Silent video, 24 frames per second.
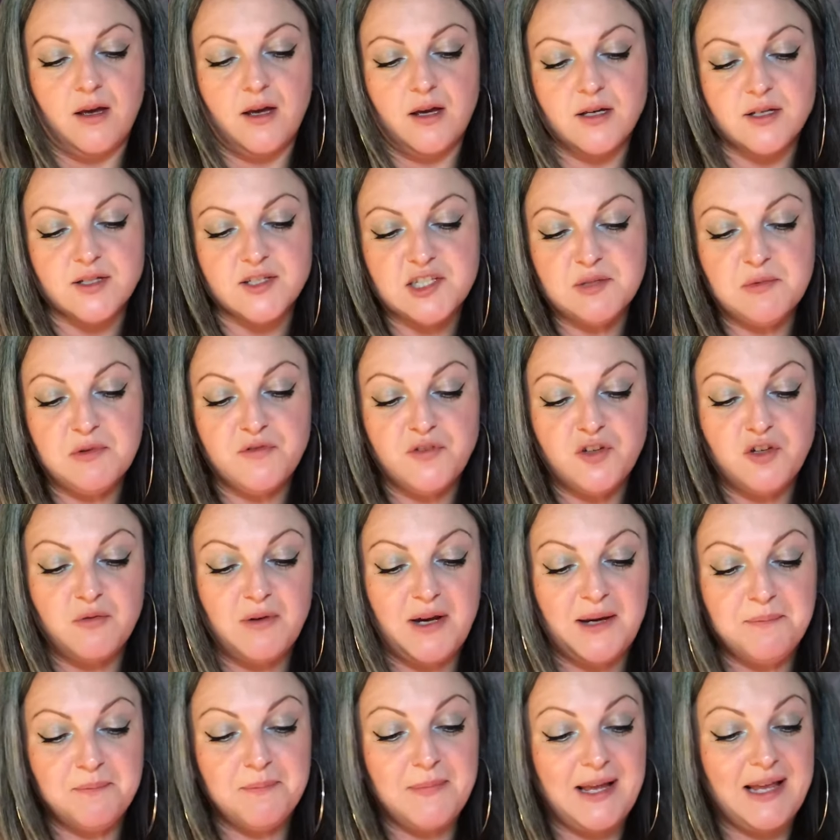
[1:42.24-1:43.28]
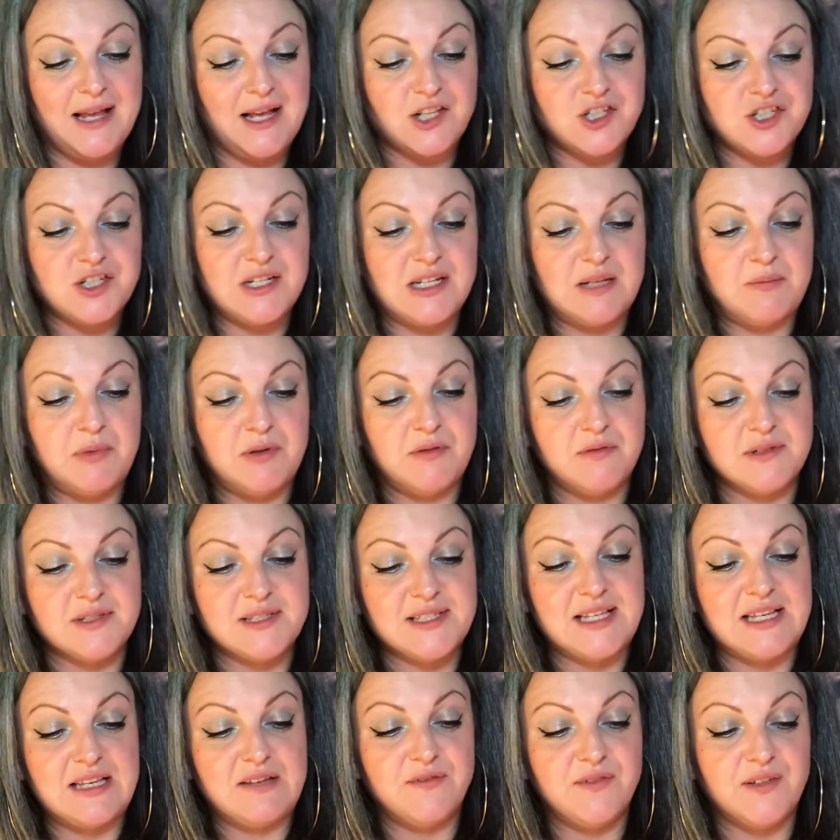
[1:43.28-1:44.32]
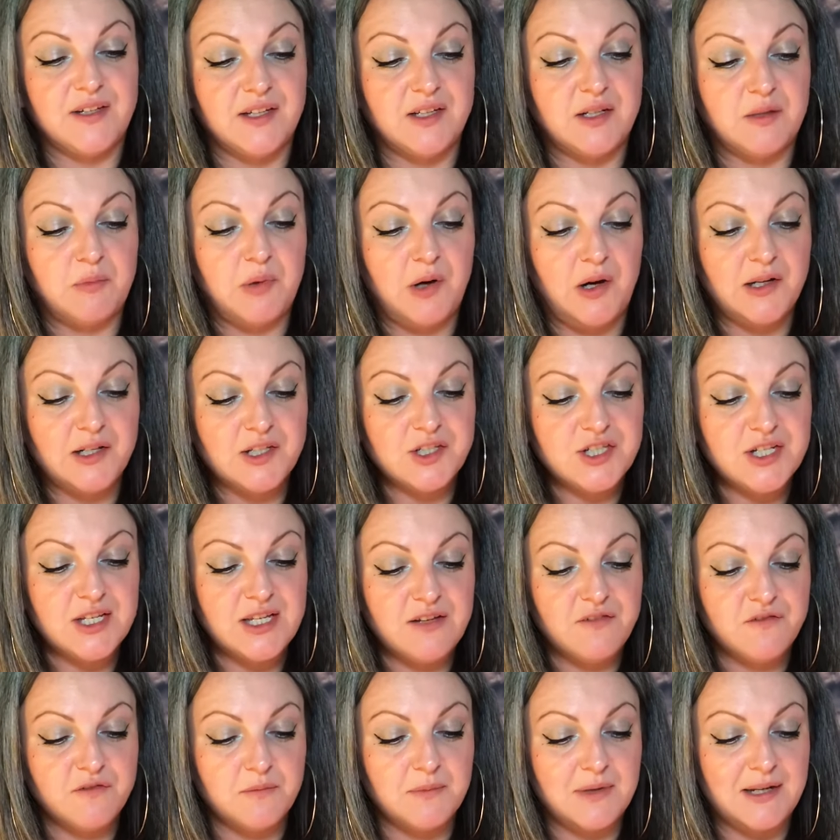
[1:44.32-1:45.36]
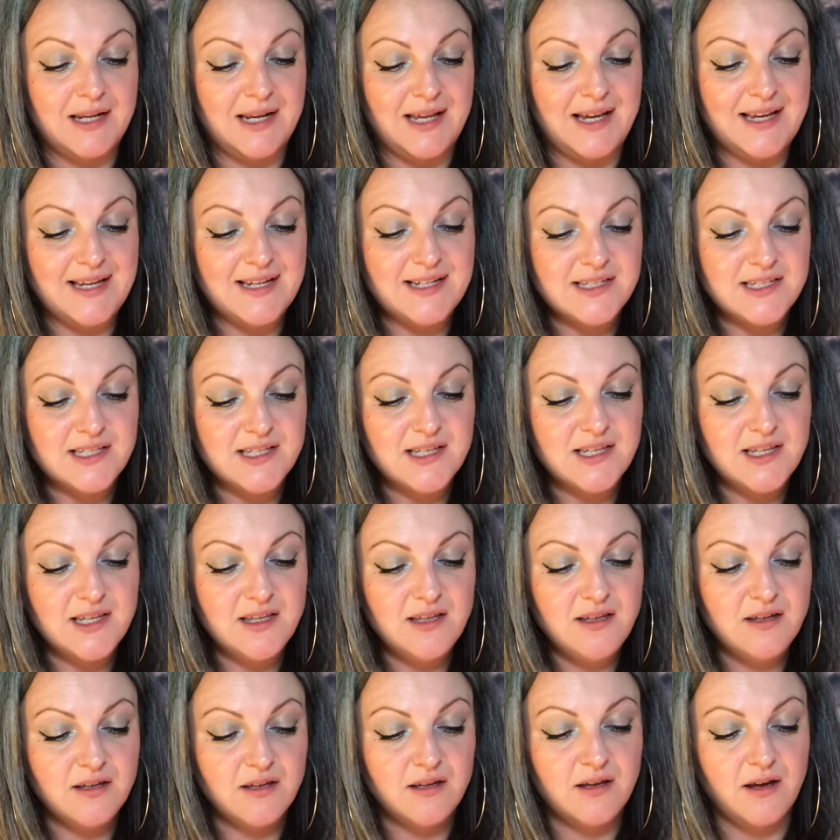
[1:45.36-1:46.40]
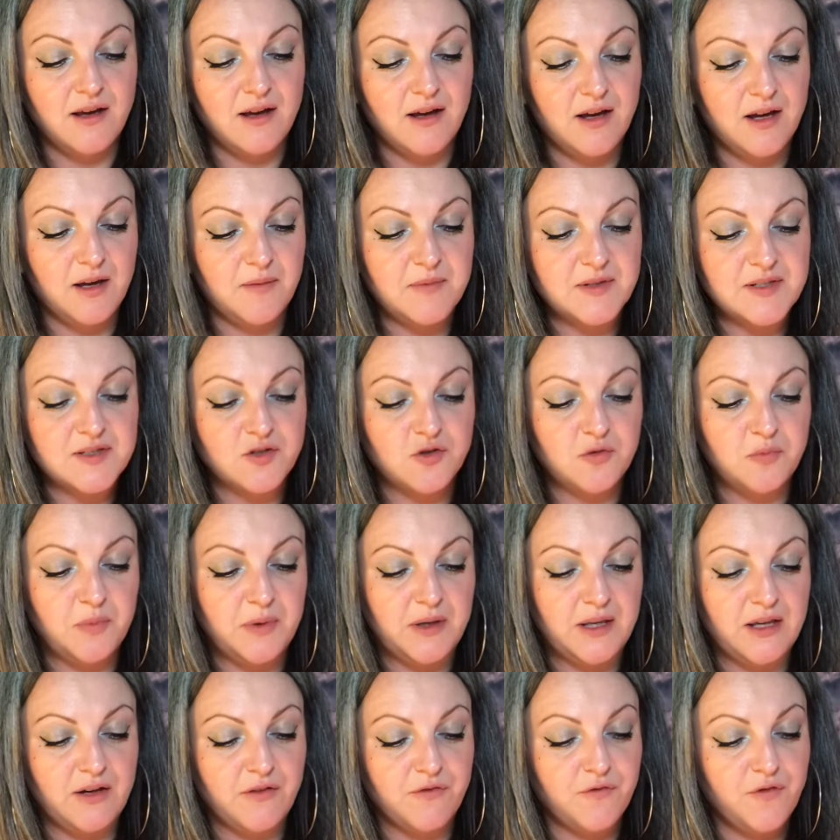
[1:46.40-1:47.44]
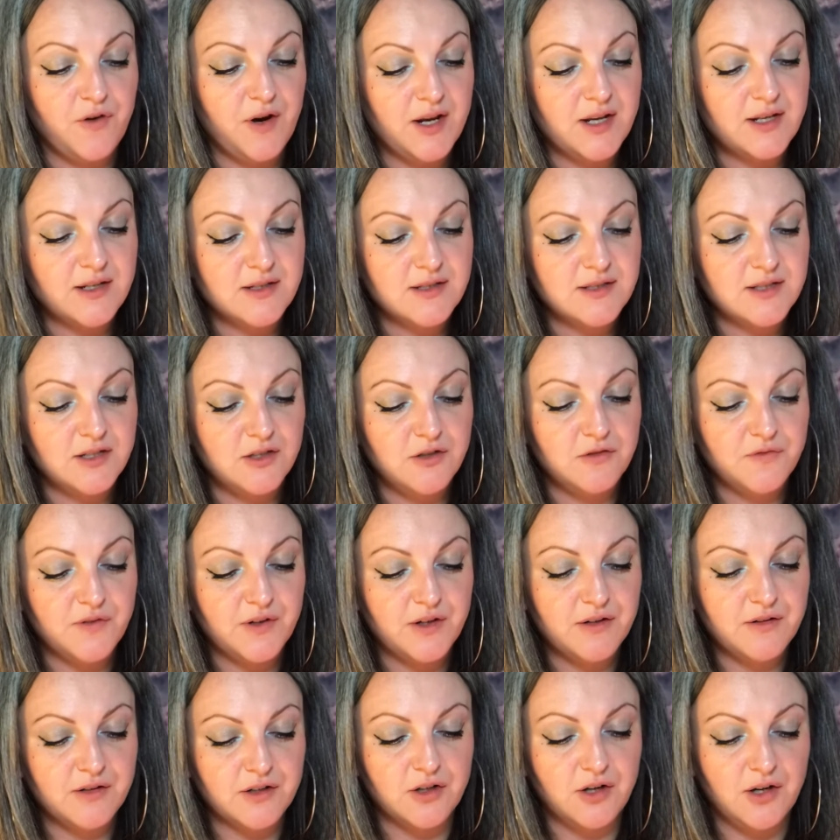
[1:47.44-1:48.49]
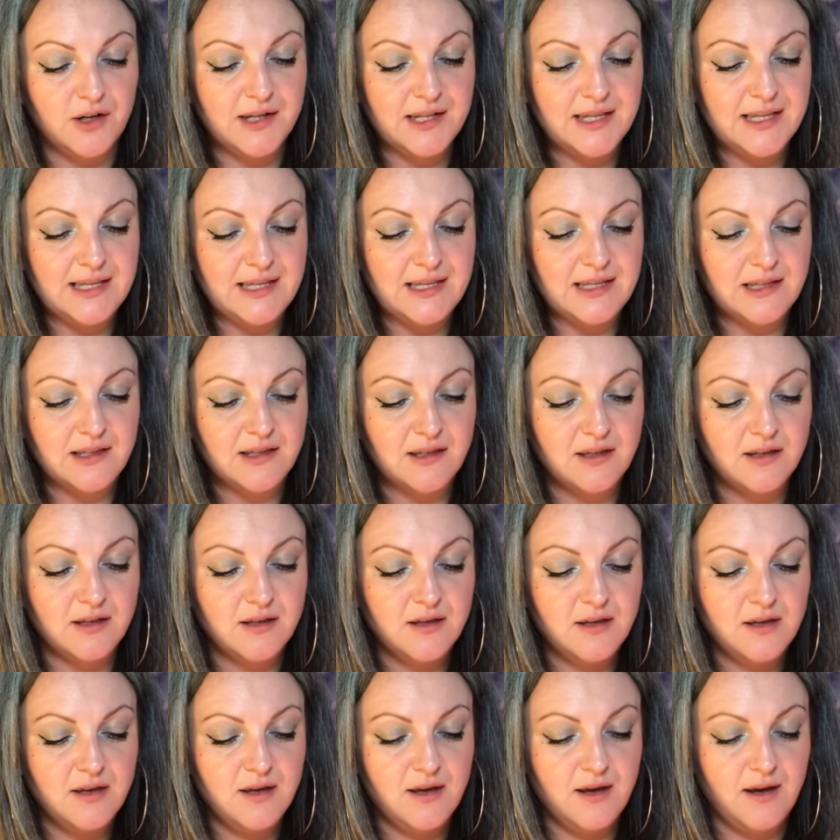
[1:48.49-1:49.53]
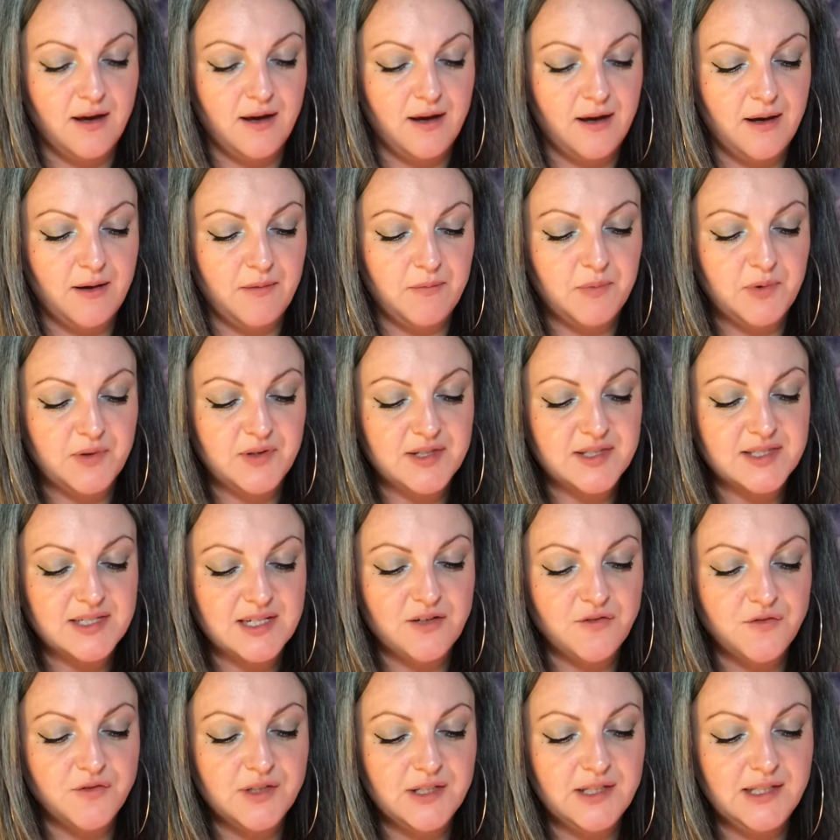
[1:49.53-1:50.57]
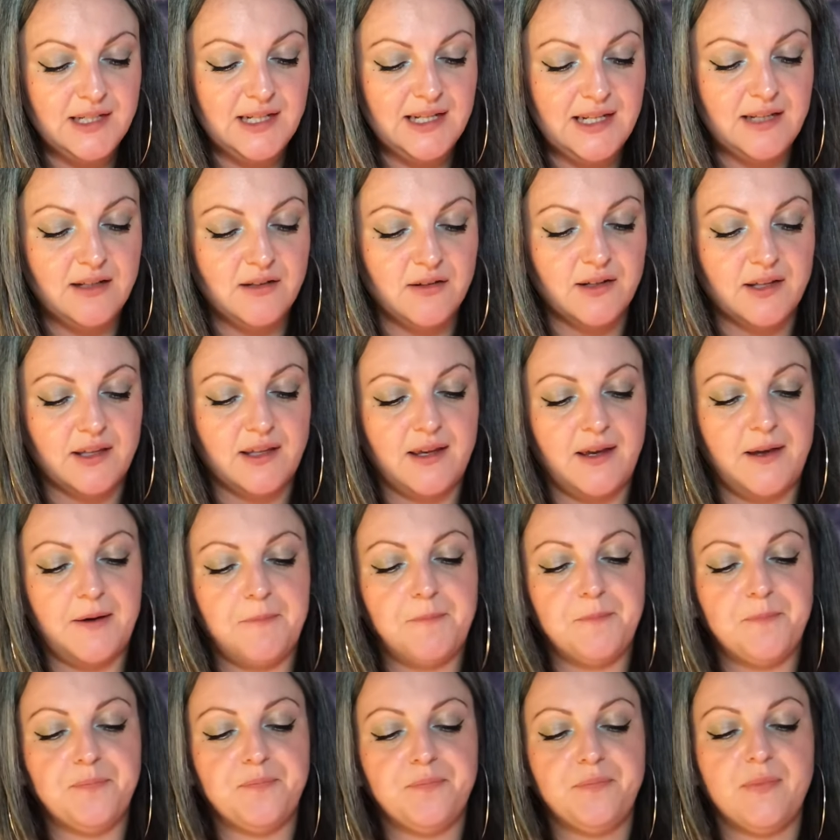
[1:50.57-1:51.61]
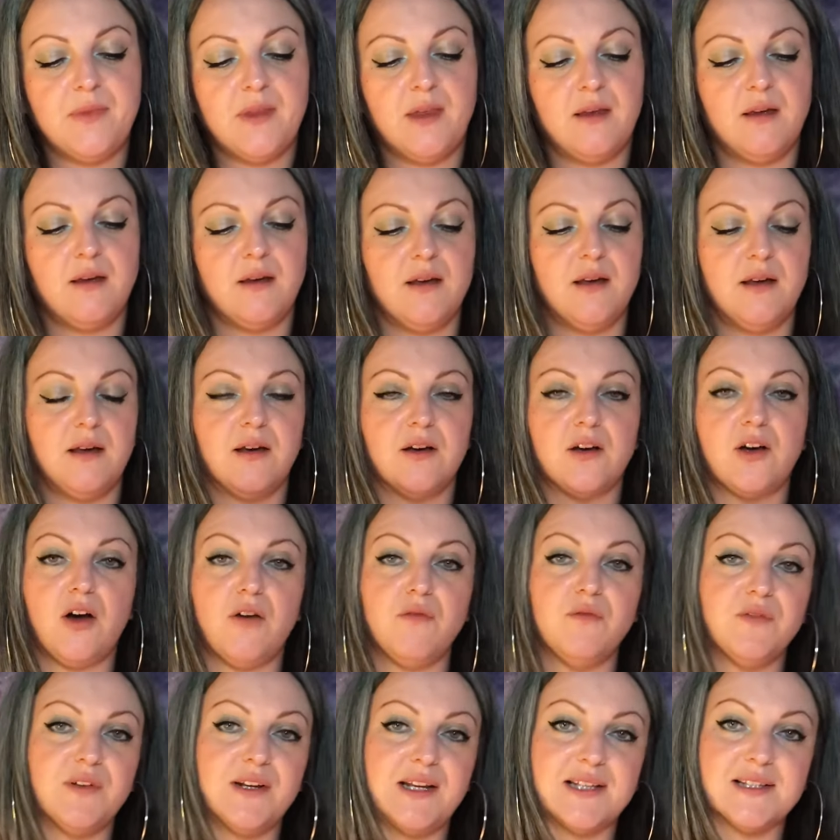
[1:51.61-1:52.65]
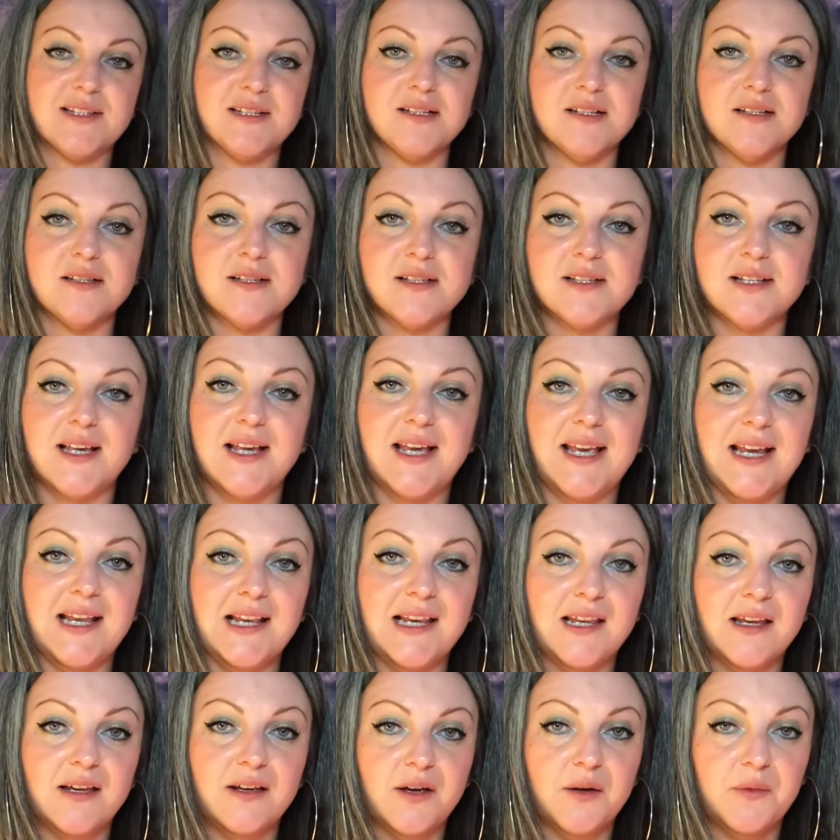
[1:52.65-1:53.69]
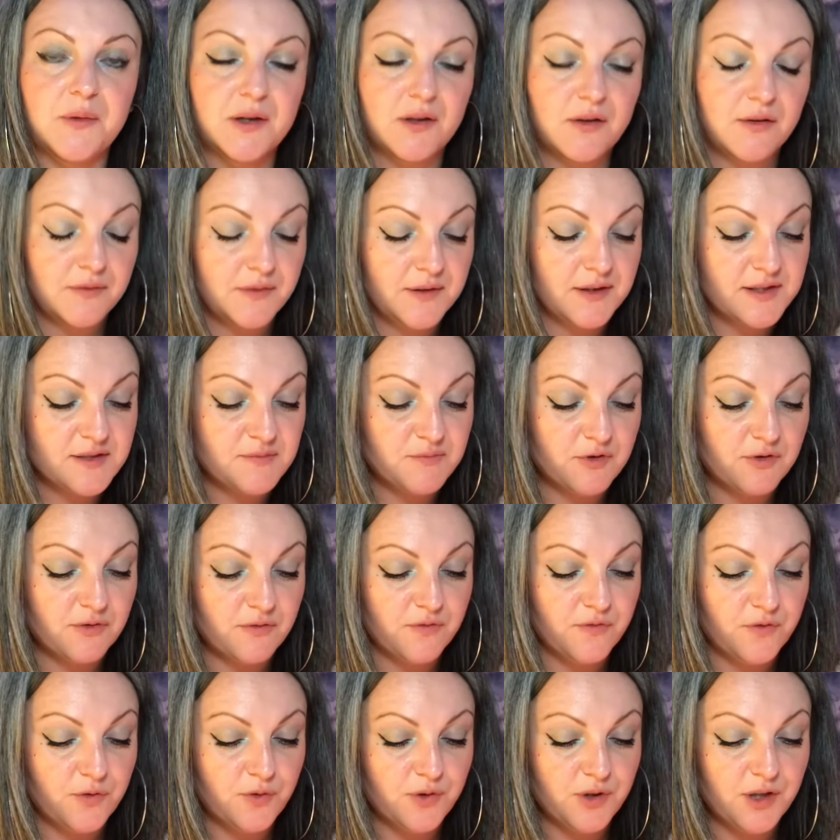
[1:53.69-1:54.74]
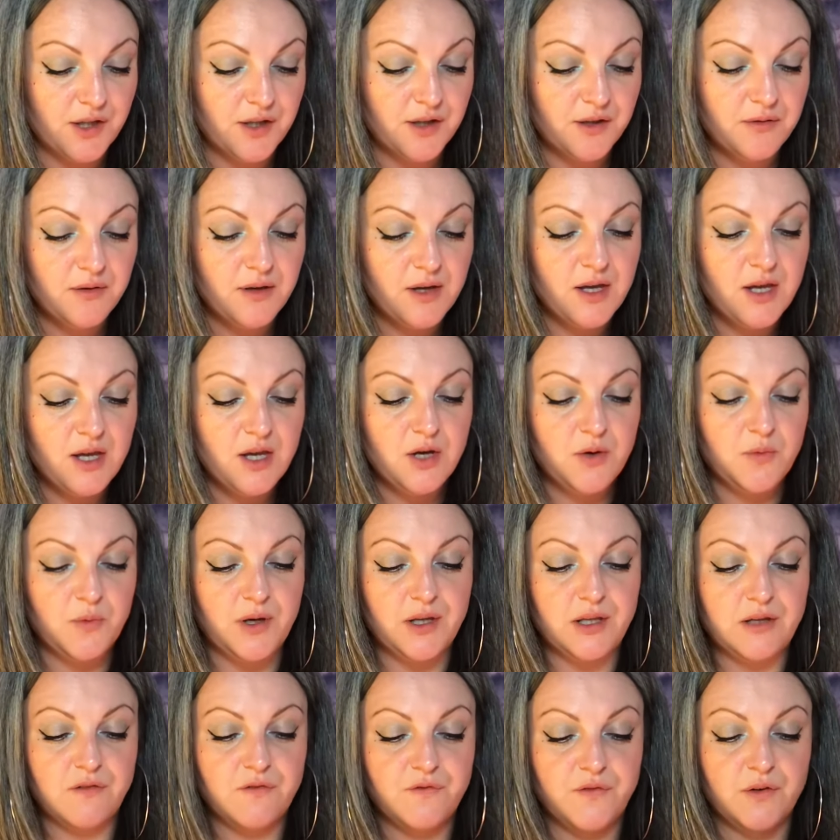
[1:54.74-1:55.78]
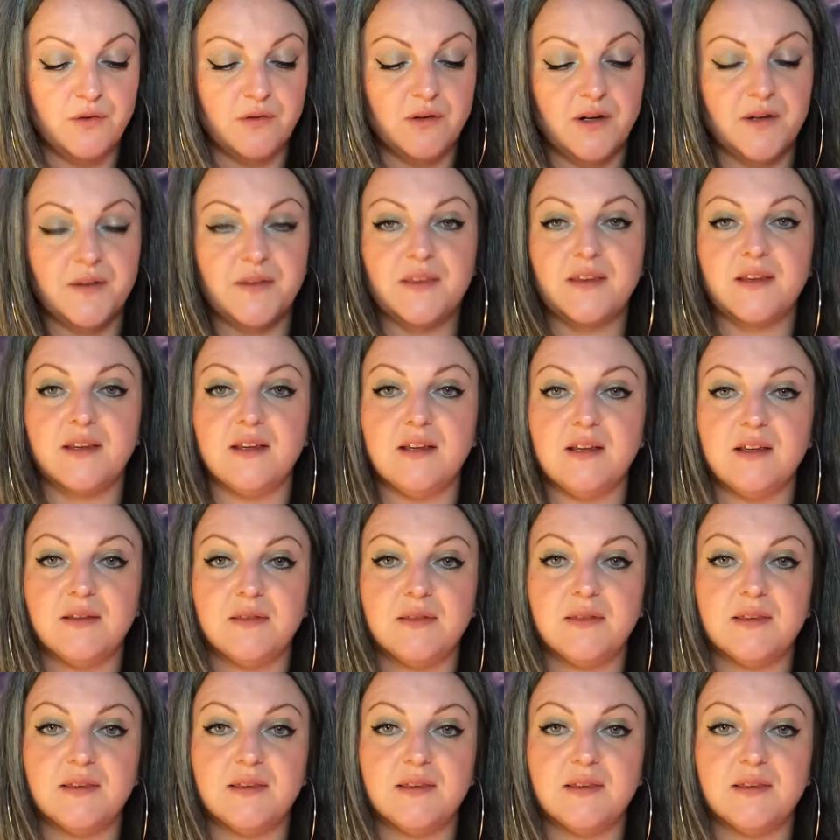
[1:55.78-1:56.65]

some of you may actually be receiving an apology from a lady. This could be a friend, a lover, a colleague, but there's definitely like a convalescence, a healing going on this month for you, where you feel like the